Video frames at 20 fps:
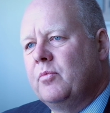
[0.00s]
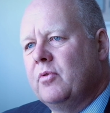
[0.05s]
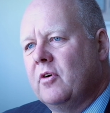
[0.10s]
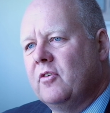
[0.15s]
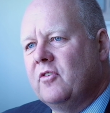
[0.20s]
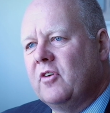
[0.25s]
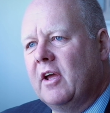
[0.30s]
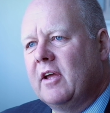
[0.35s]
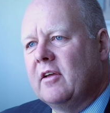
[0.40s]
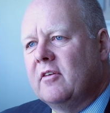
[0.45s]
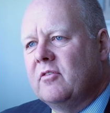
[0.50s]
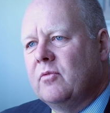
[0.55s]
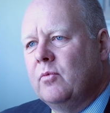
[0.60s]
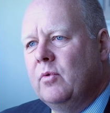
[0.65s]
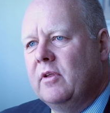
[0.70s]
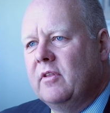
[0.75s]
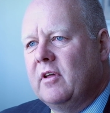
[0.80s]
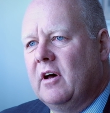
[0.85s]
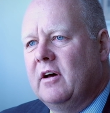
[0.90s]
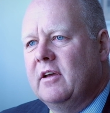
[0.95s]
projects
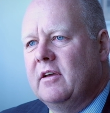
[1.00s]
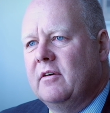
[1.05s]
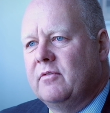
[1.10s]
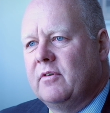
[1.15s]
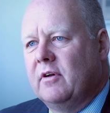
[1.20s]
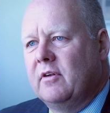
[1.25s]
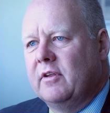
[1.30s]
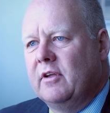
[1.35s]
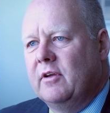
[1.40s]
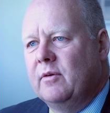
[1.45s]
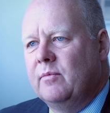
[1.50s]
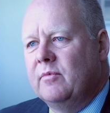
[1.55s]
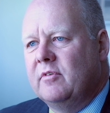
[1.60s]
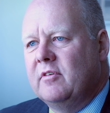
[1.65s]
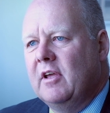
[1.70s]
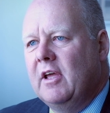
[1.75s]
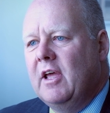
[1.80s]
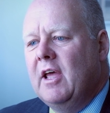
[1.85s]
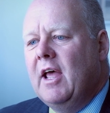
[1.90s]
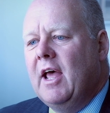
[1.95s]
with higher volumes,
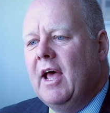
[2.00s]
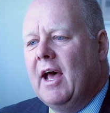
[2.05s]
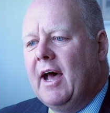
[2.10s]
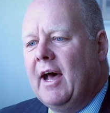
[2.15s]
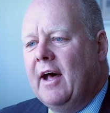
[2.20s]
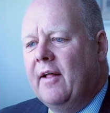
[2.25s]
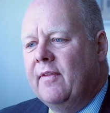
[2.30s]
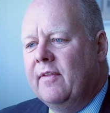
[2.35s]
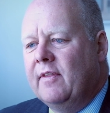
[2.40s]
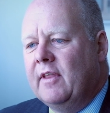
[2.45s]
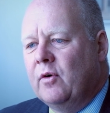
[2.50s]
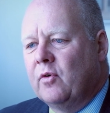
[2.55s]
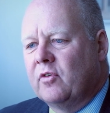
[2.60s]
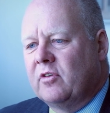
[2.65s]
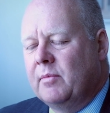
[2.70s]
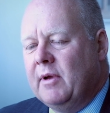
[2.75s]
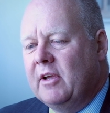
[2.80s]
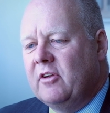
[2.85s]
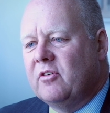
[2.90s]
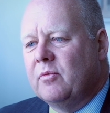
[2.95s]
and the
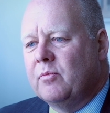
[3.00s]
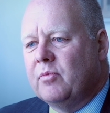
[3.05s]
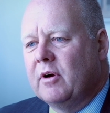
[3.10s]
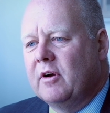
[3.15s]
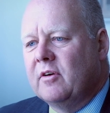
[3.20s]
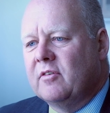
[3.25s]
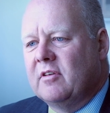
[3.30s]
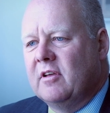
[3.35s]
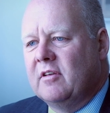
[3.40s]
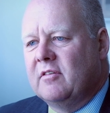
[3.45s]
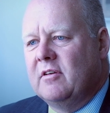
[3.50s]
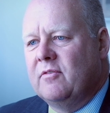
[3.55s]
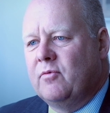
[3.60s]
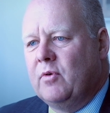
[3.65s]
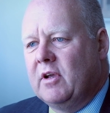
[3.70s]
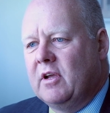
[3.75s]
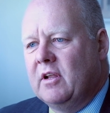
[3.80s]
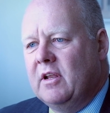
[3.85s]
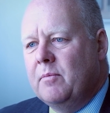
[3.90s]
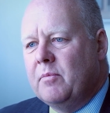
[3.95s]
automation process, if
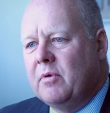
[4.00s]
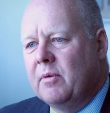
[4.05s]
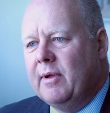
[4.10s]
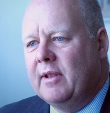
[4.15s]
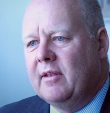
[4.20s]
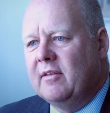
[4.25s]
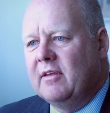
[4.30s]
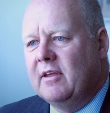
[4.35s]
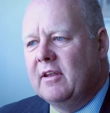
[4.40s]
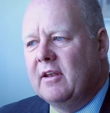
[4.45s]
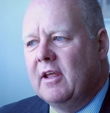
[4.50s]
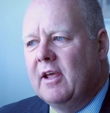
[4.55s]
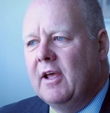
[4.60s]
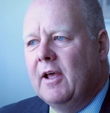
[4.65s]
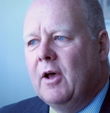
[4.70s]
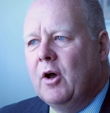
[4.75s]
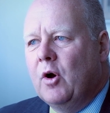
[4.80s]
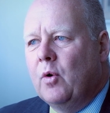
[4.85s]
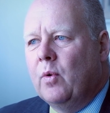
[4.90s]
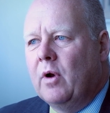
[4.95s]
we can implement it,
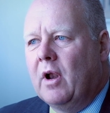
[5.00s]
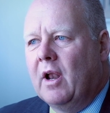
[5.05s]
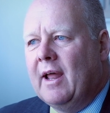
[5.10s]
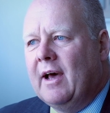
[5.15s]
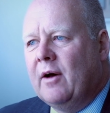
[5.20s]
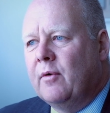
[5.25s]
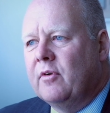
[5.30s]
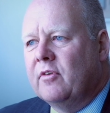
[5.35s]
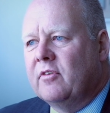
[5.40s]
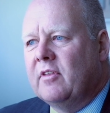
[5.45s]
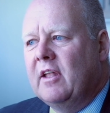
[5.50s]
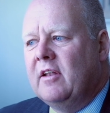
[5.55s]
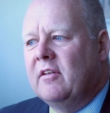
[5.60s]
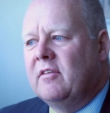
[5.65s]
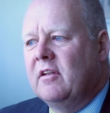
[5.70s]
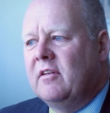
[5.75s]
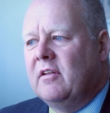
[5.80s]
will allow us then to